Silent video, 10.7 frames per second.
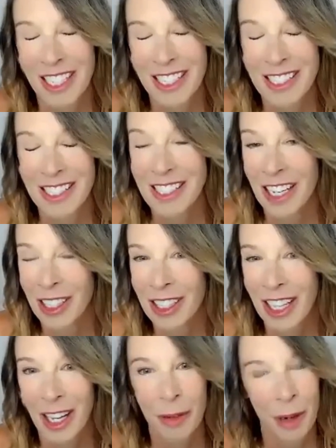de
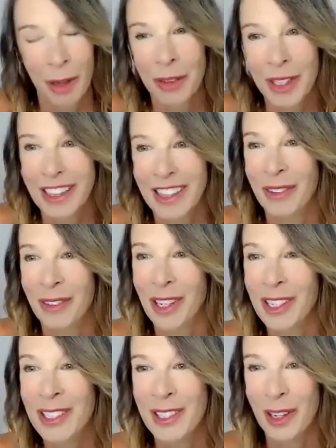Castell. I'll probably get that
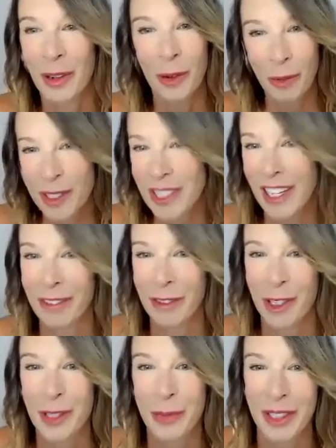wrong, so say it
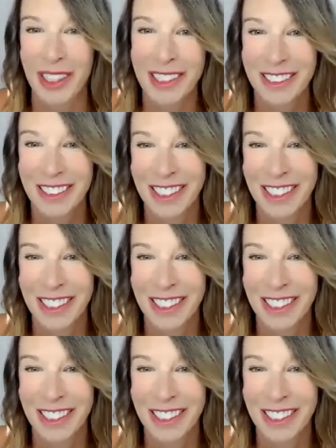for us, please.